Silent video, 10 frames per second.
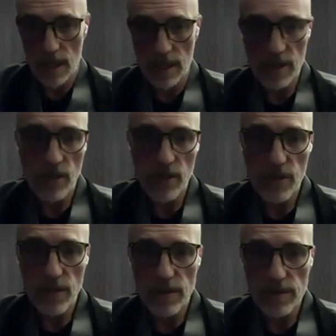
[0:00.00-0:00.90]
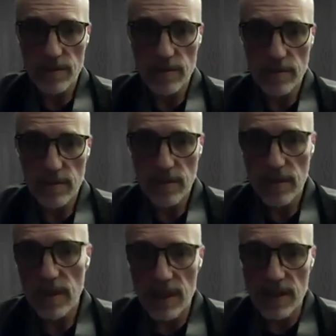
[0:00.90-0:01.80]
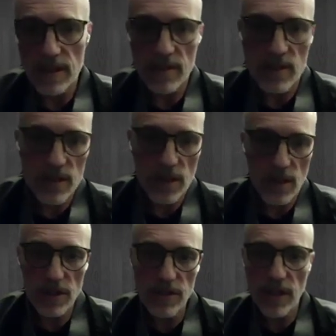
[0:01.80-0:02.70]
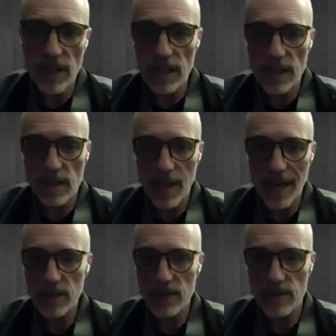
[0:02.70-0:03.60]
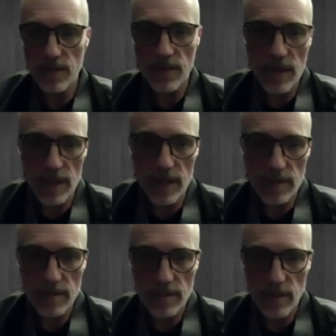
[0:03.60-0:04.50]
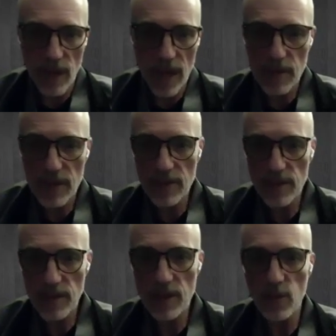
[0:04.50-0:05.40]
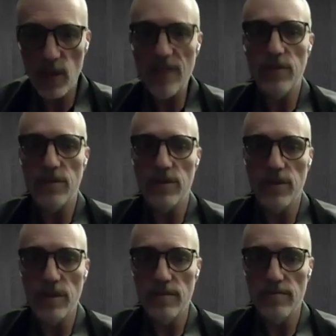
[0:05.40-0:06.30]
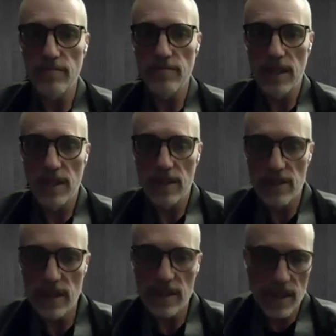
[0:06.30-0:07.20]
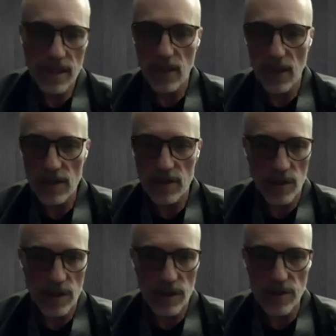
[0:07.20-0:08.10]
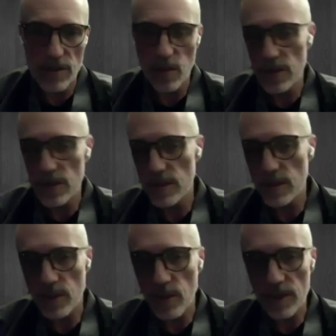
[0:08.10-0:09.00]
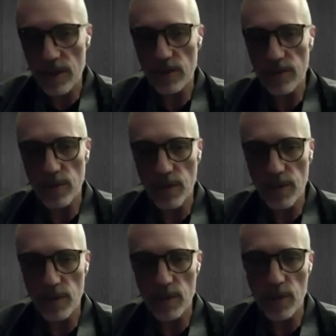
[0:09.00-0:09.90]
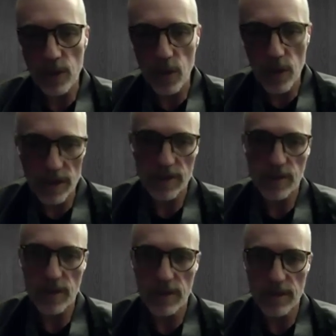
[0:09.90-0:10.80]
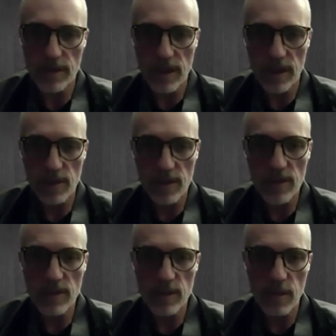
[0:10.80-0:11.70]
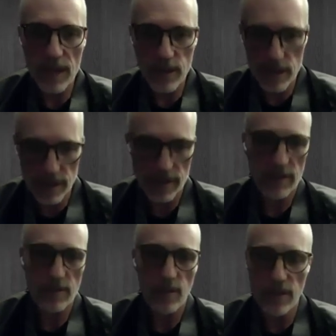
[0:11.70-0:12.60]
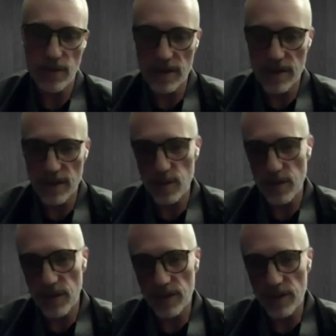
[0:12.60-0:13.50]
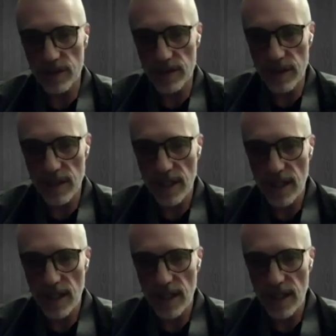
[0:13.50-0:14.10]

Let's go further. Instead of just cultivating compassion for them, perhaps I should be grateful to them. Shantideva also argues that we should be grateful for people who annoy us because they help teach us patience, one of the six perfections.